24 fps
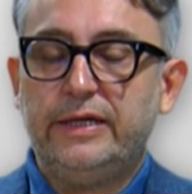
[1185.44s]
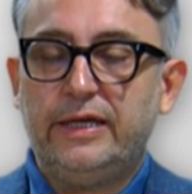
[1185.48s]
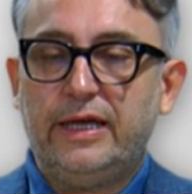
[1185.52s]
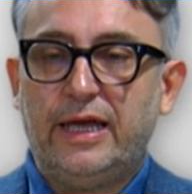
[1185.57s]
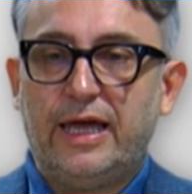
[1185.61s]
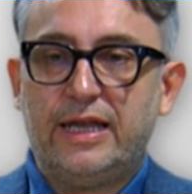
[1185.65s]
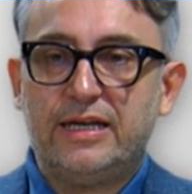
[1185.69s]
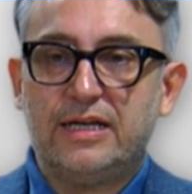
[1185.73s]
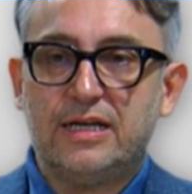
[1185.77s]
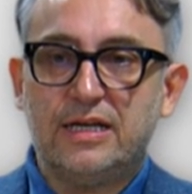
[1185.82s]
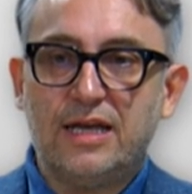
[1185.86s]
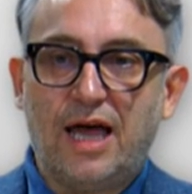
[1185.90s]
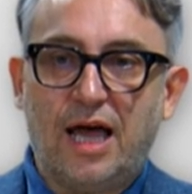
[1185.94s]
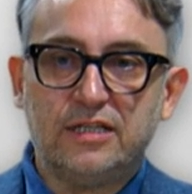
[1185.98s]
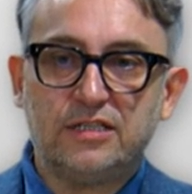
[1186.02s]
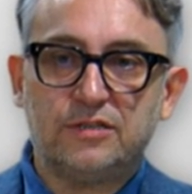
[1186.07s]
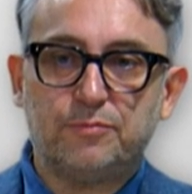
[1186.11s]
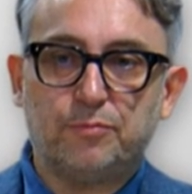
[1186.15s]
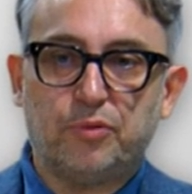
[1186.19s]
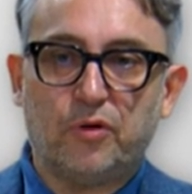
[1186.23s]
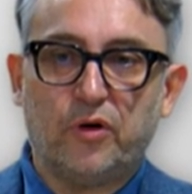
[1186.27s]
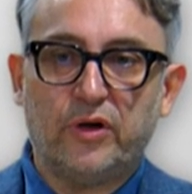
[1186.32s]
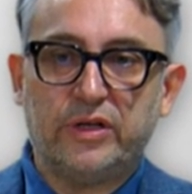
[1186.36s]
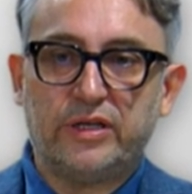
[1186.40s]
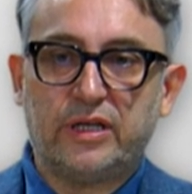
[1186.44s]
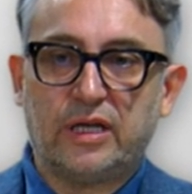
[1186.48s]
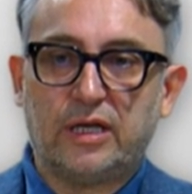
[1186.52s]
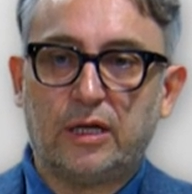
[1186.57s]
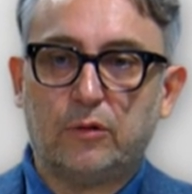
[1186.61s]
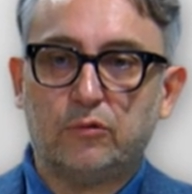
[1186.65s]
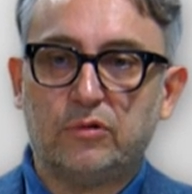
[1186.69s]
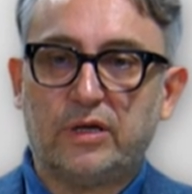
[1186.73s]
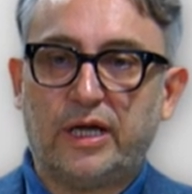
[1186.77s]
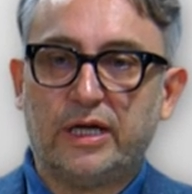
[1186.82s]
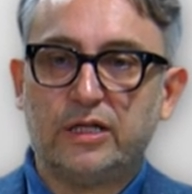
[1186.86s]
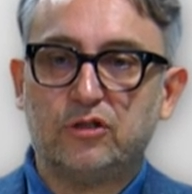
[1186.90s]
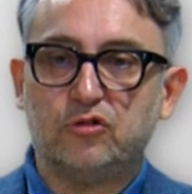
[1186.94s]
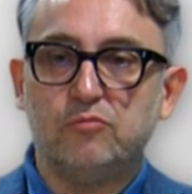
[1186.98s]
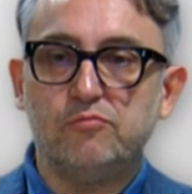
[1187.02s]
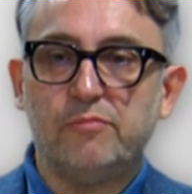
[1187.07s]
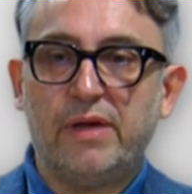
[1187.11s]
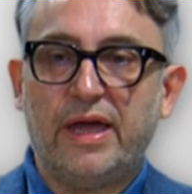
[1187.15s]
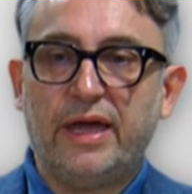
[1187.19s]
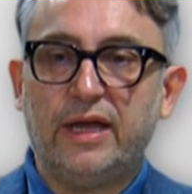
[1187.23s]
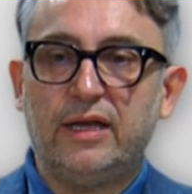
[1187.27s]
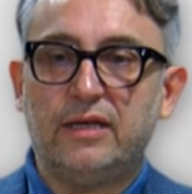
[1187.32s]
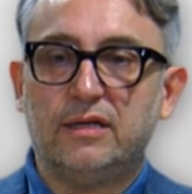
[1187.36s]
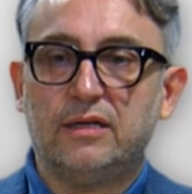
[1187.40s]
And the last point that I would like to
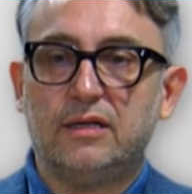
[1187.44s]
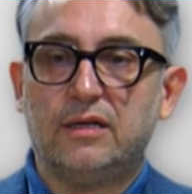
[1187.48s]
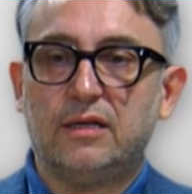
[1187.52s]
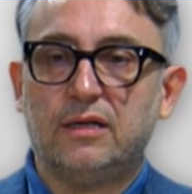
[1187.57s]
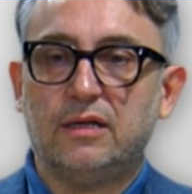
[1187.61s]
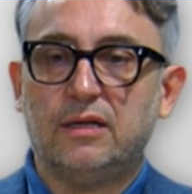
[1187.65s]
main,